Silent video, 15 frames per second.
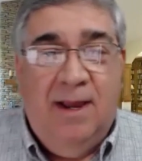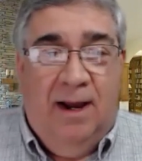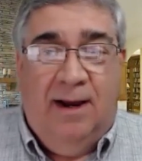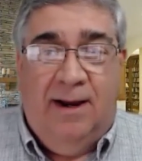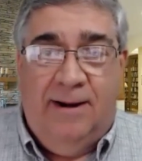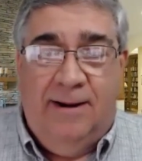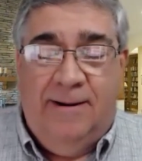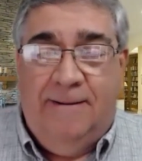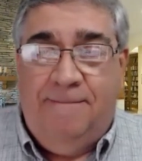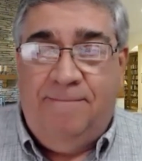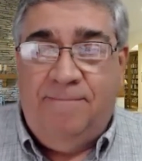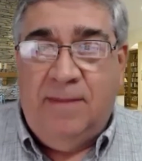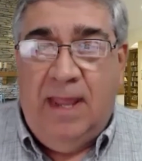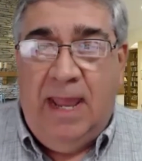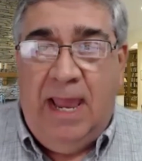
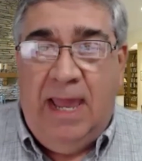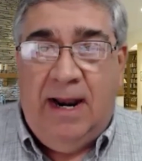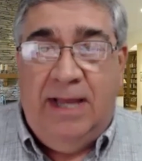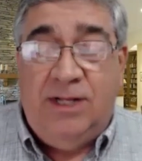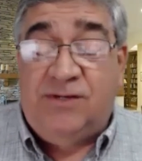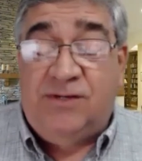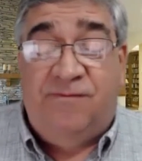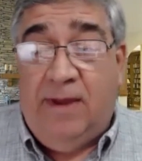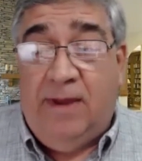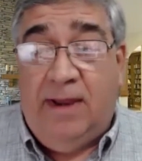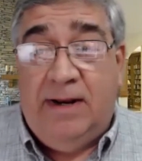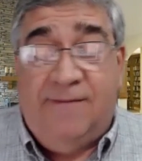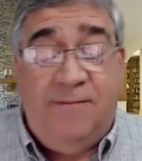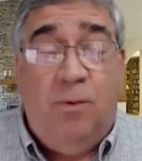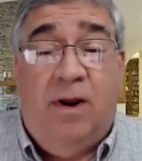And I just
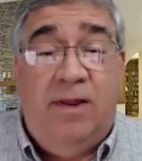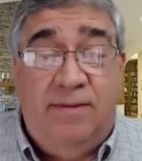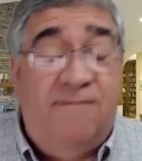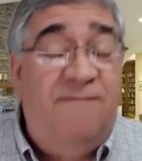find every one of them